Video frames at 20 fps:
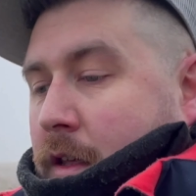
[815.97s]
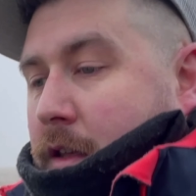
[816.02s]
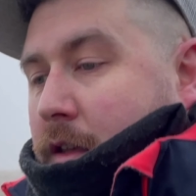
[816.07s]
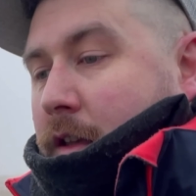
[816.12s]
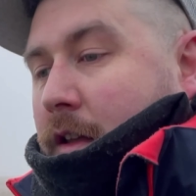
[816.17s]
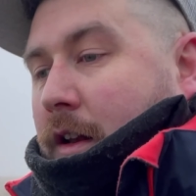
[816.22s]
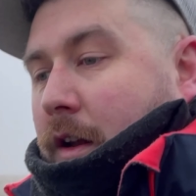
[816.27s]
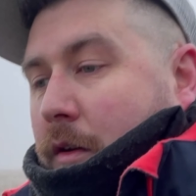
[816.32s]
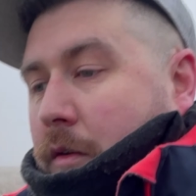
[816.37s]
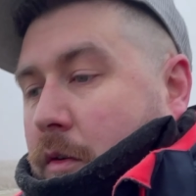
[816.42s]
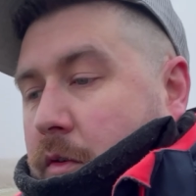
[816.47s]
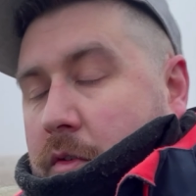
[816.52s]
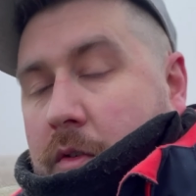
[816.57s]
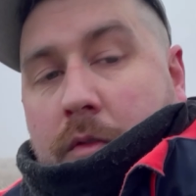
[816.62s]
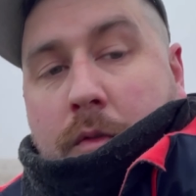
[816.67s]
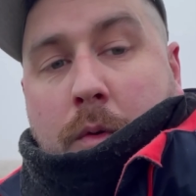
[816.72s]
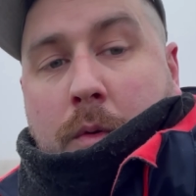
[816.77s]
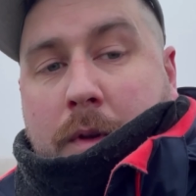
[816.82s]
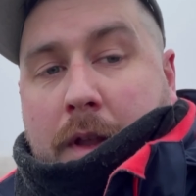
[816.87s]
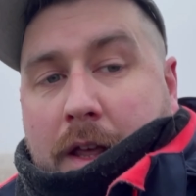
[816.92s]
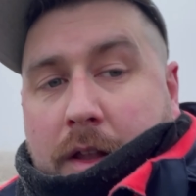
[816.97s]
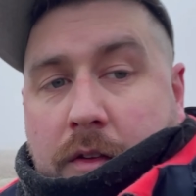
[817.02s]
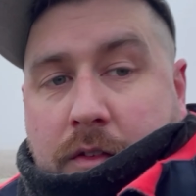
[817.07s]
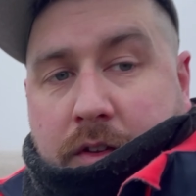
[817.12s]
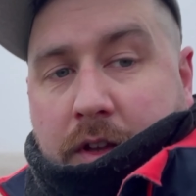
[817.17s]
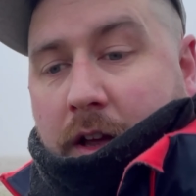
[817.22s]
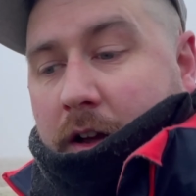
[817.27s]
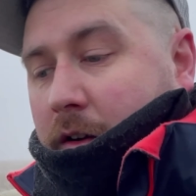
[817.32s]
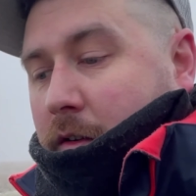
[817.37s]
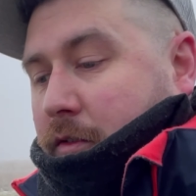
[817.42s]
you know, sort of all down
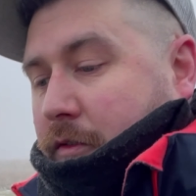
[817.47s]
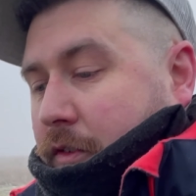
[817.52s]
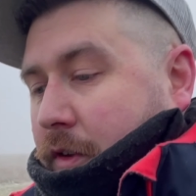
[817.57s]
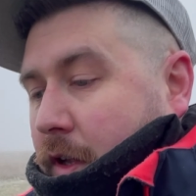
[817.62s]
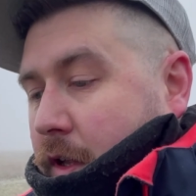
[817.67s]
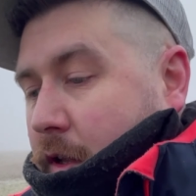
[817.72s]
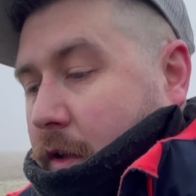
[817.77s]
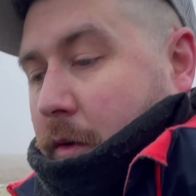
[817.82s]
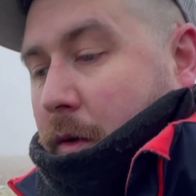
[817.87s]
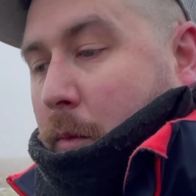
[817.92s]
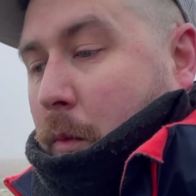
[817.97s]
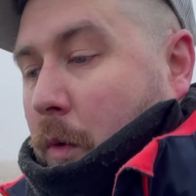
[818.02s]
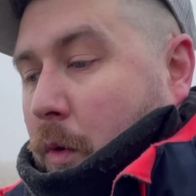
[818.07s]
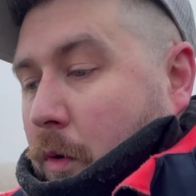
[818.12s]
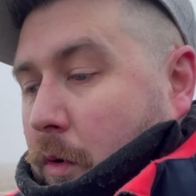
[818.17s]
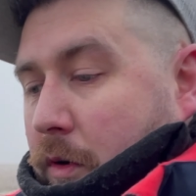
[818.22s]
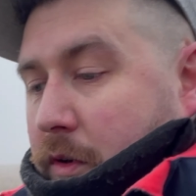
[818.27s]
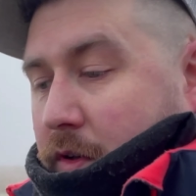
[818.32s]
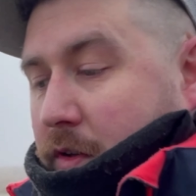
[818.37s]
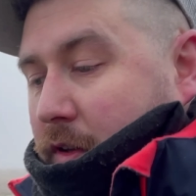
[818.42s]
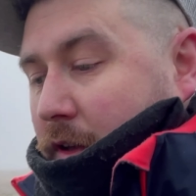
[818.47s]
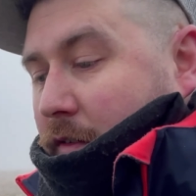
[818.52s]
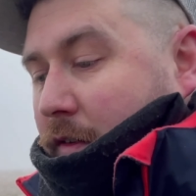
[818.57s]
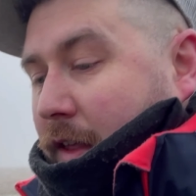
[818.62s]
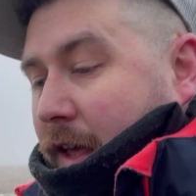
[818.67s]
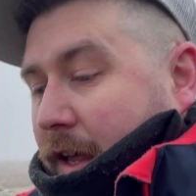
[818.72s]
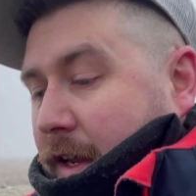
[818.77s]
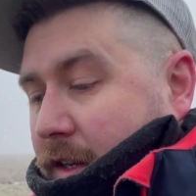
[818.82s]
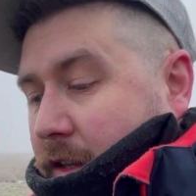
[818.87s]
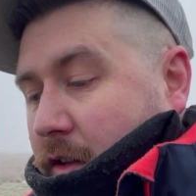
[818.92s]
south walks, stuff
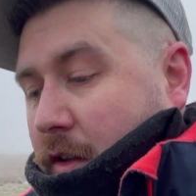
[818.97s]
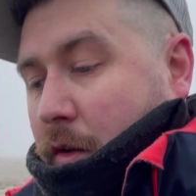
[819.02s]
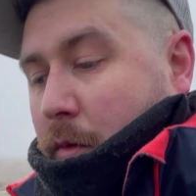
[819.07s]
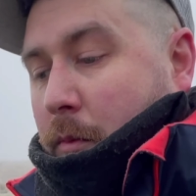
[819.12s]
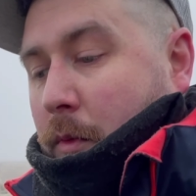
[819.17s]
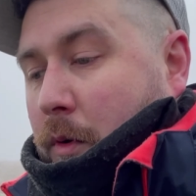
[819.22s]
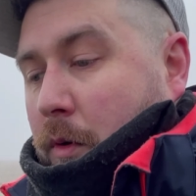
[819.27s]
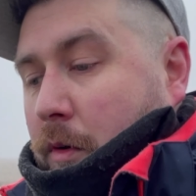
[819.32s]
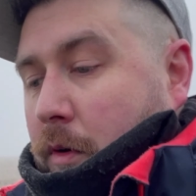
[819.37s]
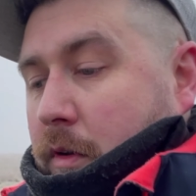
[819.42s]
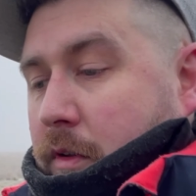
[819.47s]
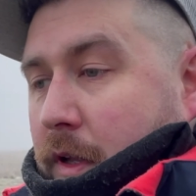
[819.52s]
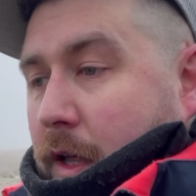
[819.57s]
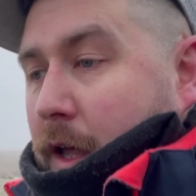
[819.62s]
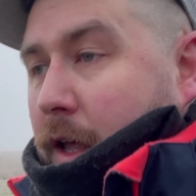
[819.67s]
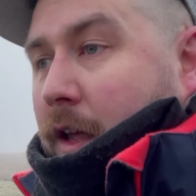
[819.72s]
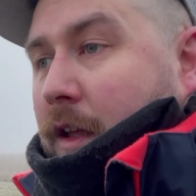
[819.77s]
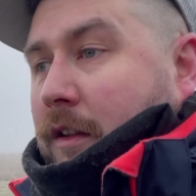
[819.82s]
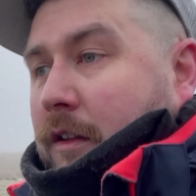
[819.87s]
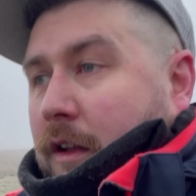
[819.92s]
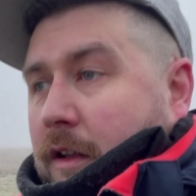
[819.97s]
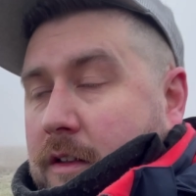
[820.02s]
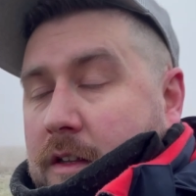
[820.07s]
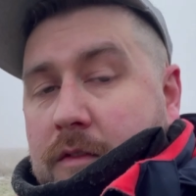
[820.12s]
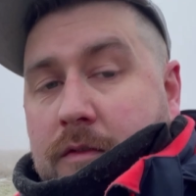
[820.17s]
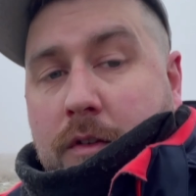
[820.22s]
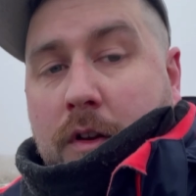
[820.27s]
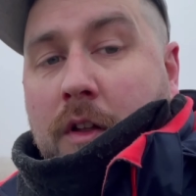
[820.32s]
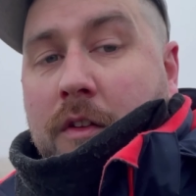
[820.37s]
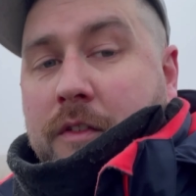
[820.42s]
like that. He does a lot more like
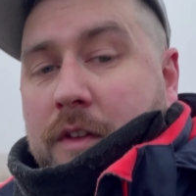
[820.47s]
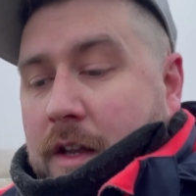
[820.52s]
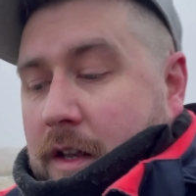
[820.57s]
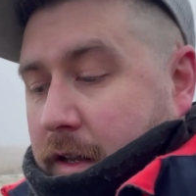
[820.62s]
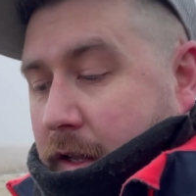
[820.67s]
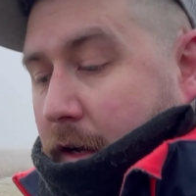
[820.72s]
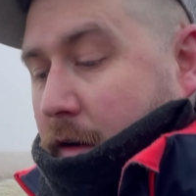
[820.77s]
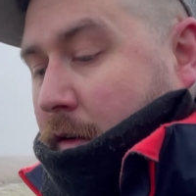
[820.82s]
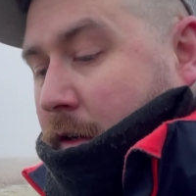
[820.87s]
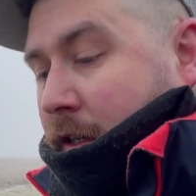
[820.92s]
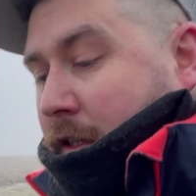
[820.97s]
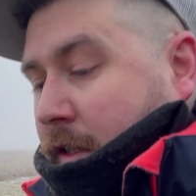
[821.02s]
different content now.